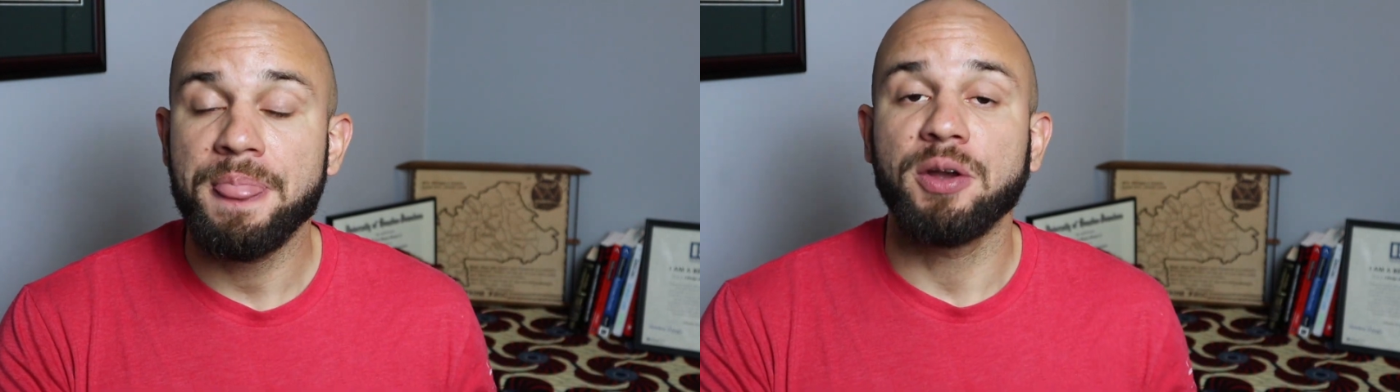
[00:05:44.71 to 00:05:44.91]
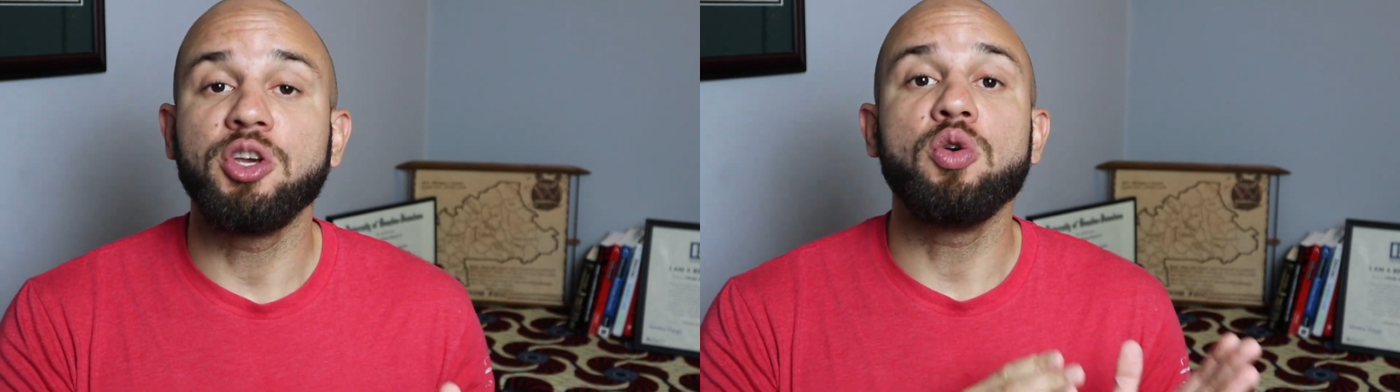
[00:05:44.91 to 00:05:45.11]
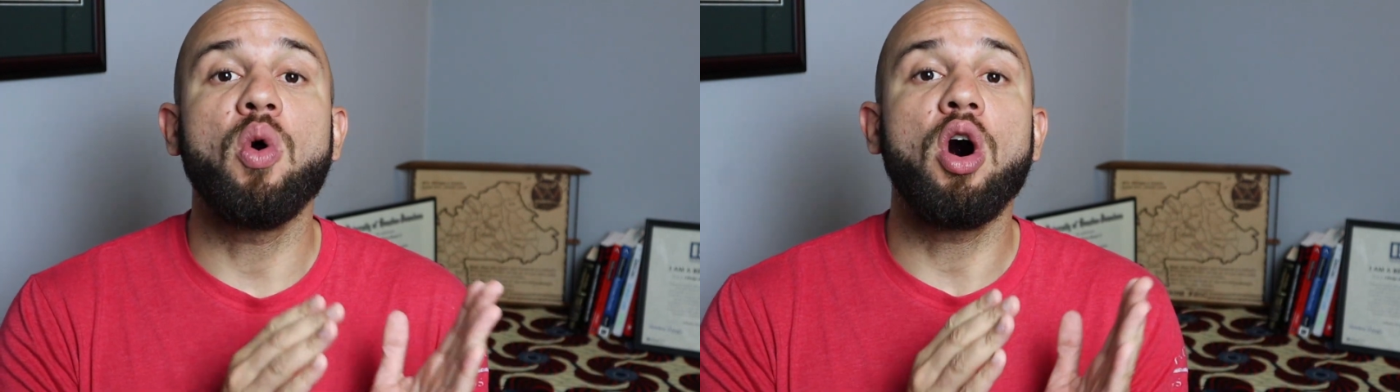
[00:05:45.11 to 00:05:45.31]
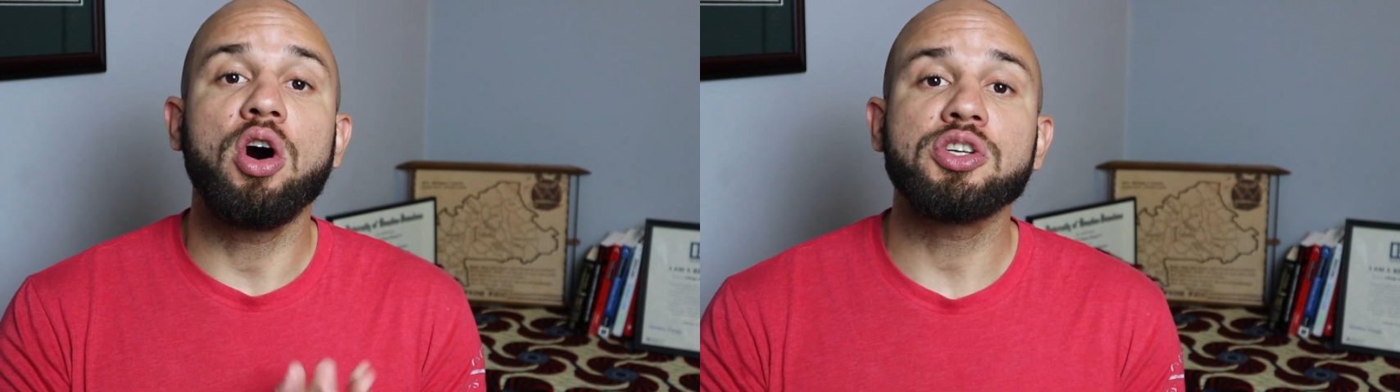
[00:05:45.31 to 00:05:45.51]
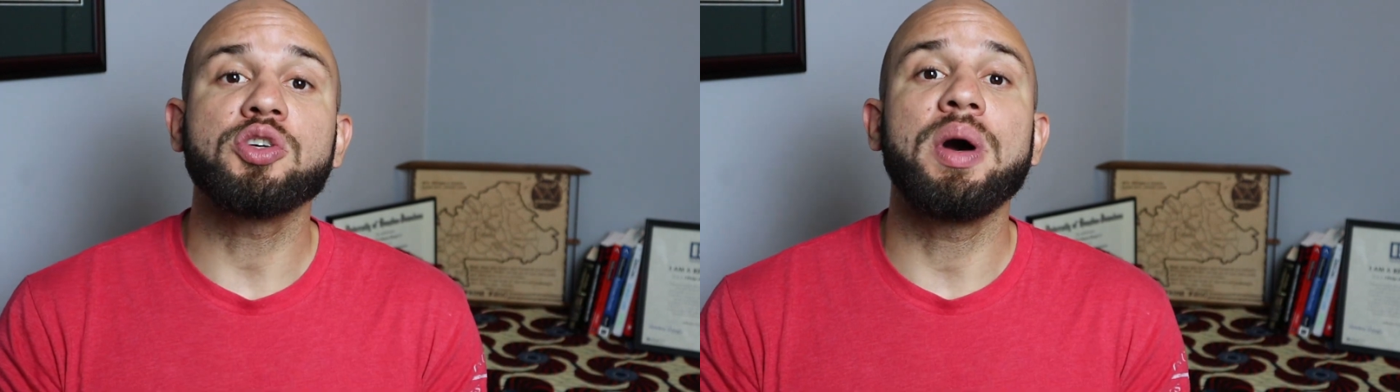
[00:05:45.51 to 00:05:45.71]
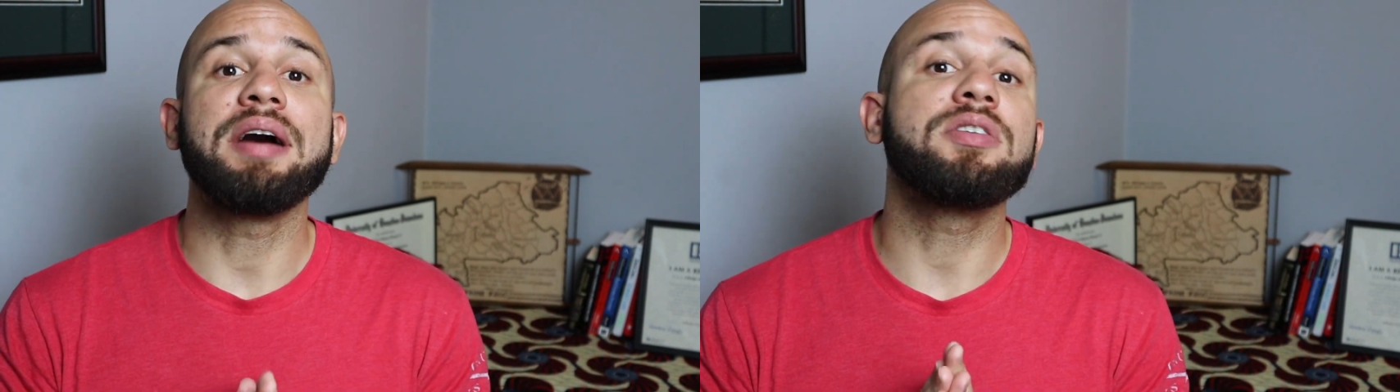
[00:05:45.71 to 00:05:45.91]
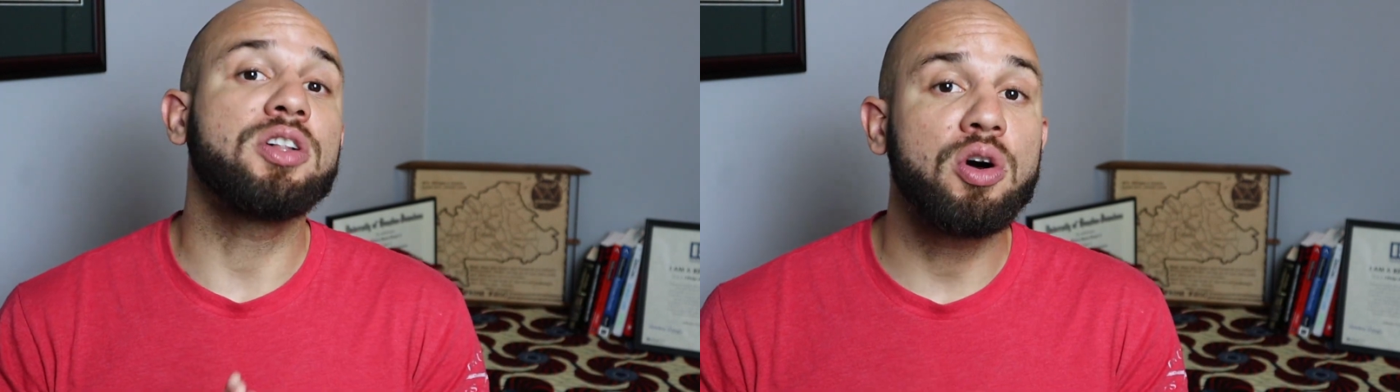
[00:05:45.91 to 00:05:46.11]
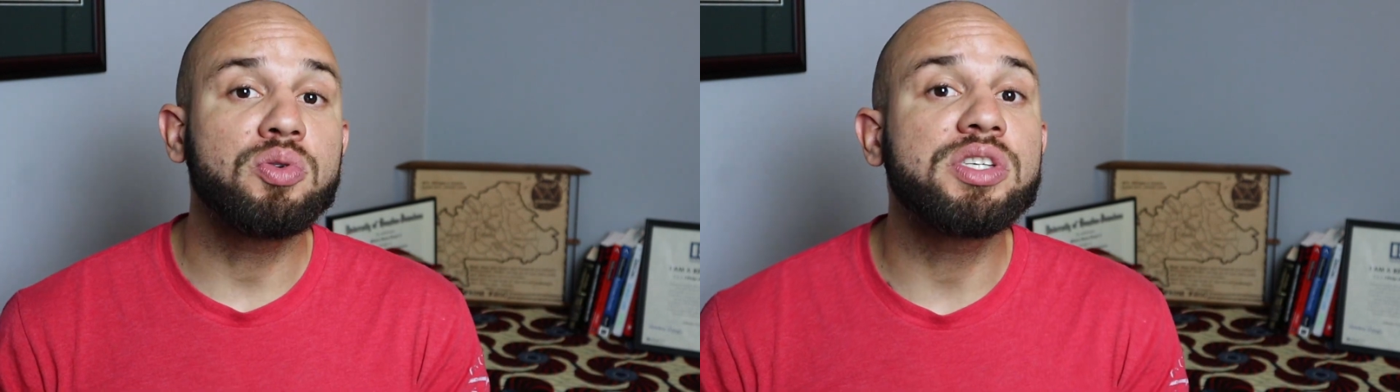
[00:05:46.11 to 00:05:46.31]
You also have
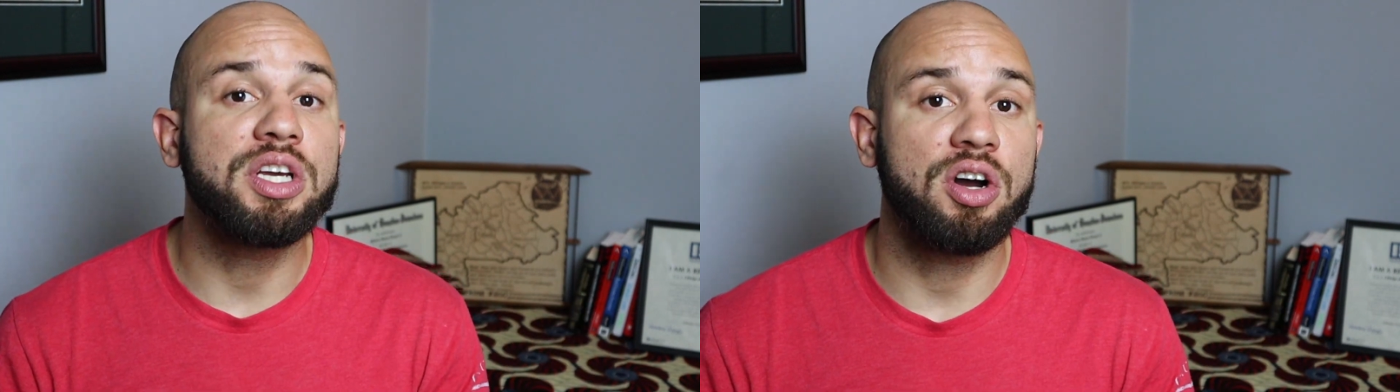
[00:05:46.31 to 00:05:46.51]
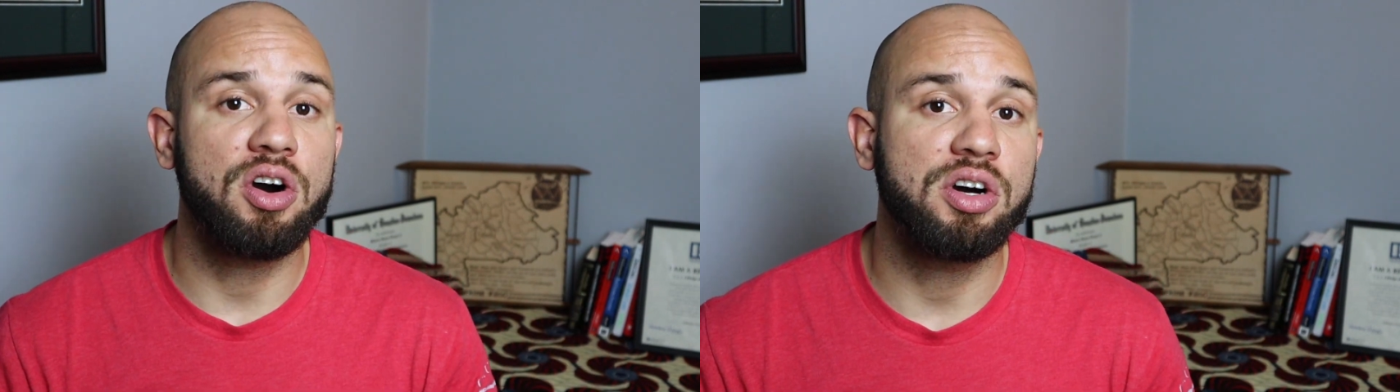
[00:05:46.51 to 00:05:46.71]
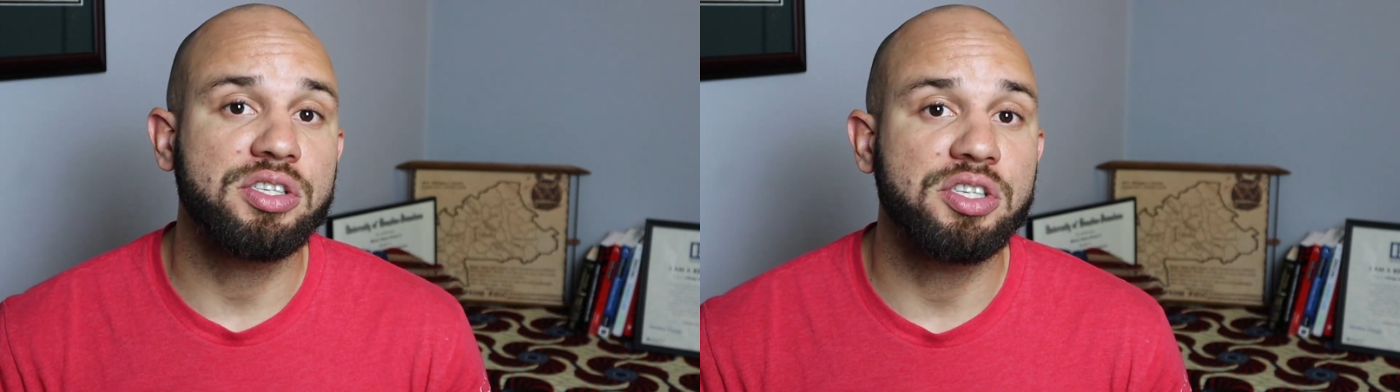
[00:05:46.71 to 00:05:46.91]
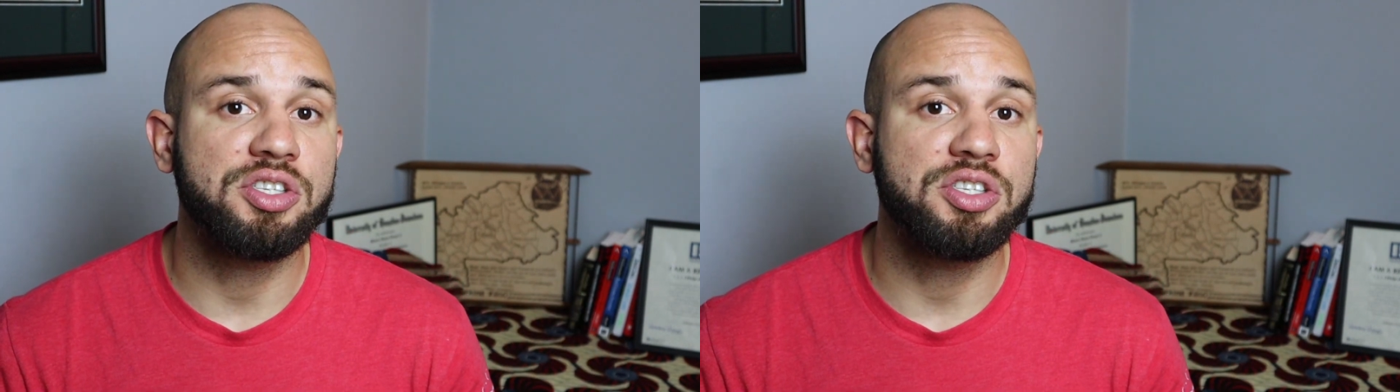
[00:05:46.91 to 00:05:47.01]
closing costs